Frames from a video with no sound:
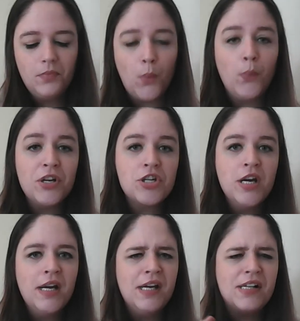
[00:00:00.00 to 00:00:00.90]
which
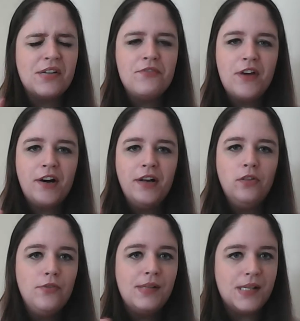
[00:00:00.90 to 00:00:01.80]
is a very
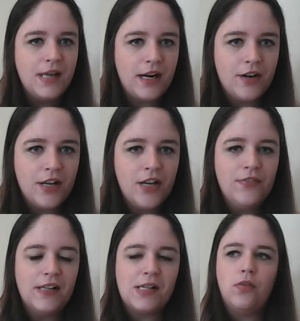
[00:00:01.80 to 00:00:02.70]
loose narrative.
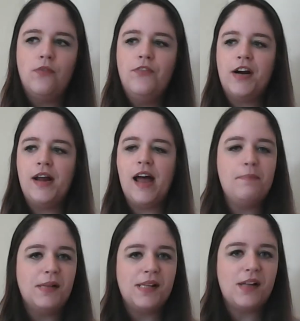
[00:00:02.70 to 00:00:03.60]
It's a very
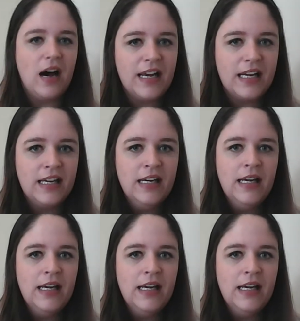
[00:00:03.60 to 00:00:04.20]
episodic.